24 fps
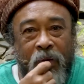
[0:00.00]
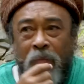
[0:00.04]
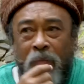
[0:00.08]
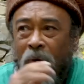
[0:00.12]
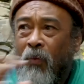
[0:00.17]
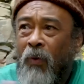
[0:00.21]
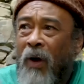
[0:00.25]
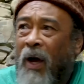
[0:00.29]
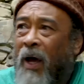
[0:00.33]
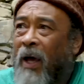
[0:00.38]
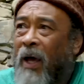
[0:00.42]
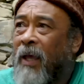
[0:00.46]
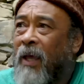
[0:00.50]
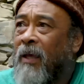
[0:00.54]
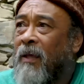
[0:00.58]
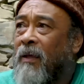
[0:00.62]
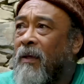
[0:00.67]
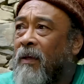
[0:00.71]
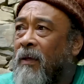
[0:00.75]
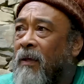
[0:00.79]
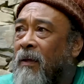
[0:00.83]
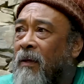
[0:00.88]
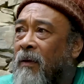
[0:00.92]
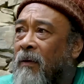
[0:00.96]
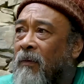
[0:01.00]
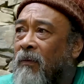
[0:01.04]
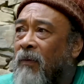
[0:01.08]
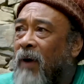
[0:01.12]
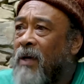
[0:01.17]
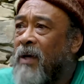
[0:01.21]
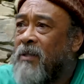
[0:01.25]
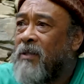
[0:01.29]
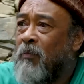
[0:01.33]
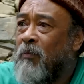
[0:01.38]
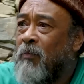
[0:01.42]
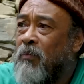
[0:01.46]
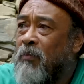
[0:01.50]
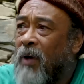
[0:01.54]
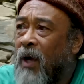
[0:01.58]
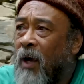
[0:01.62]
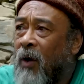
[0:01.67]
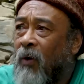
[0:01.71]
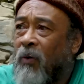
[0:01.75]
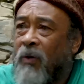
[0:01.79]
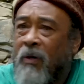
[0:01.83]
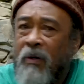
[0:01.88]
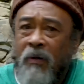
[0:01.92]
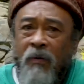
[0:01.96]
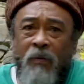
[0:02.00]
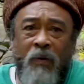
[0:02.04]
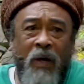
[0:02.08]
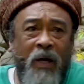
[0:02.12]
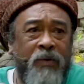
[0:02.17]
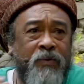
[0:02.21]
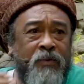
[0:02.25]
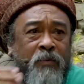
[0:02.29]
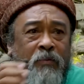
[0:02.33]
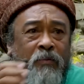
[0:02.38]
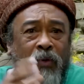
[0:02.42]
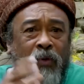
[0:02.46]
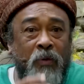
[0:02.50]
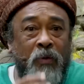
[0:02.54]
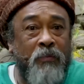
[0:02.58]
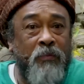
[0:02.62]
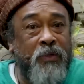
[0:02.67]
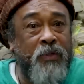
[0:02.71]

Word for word: But why? Why is the brown and why is the blue?